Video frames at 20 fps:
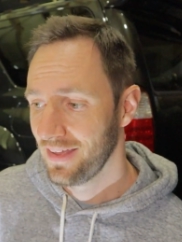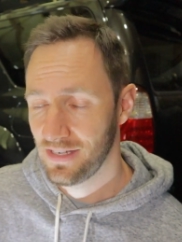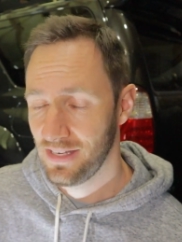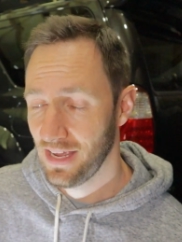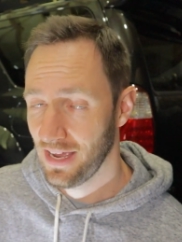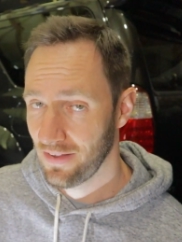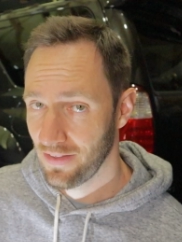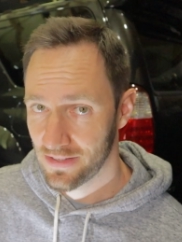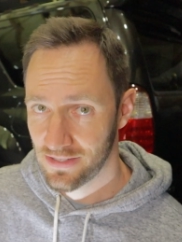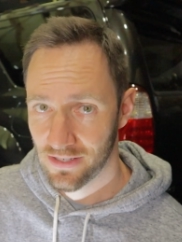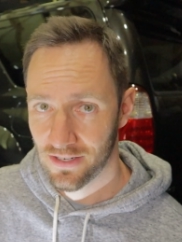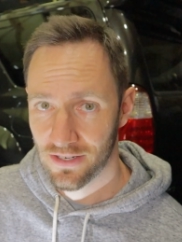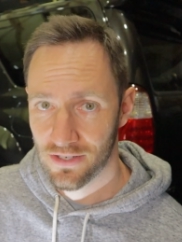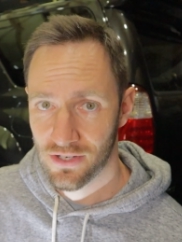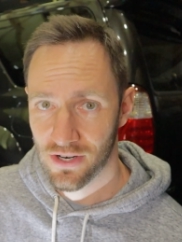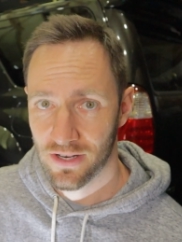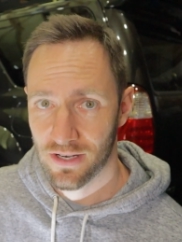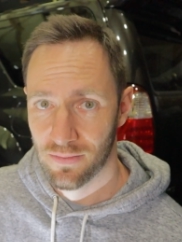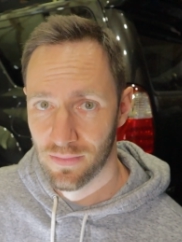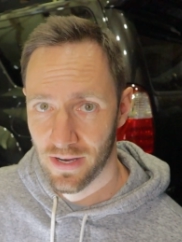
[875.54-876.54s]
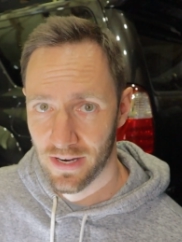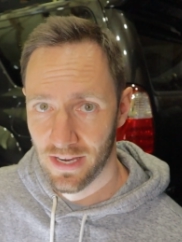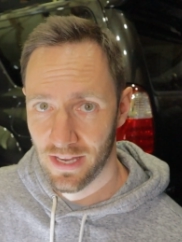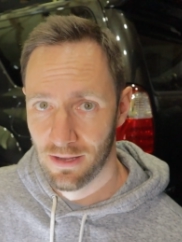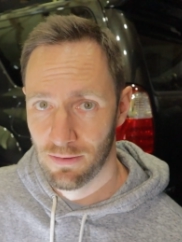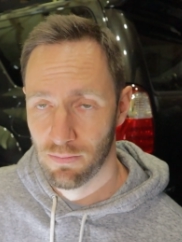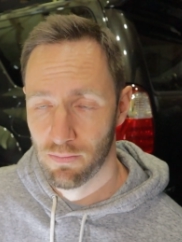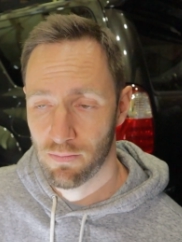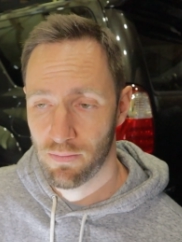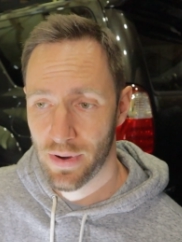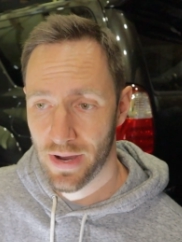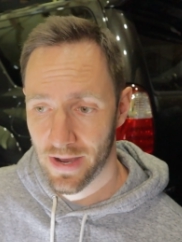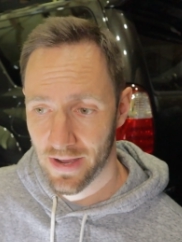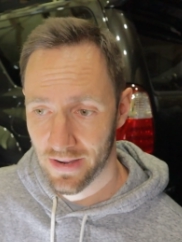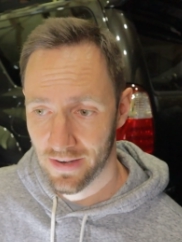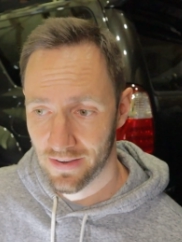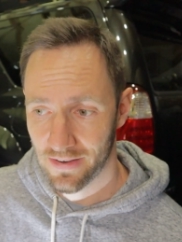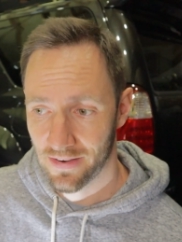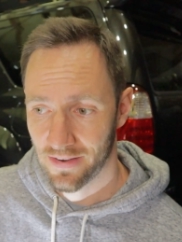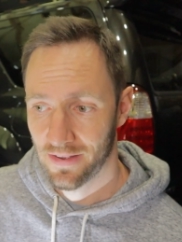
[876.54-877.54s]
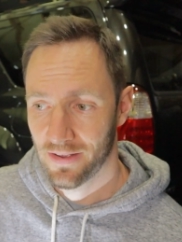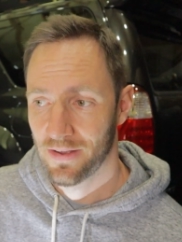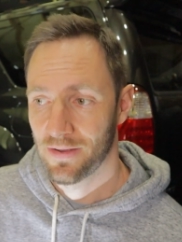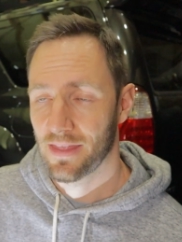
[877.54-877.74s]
yeah, that's a good chunk of money, but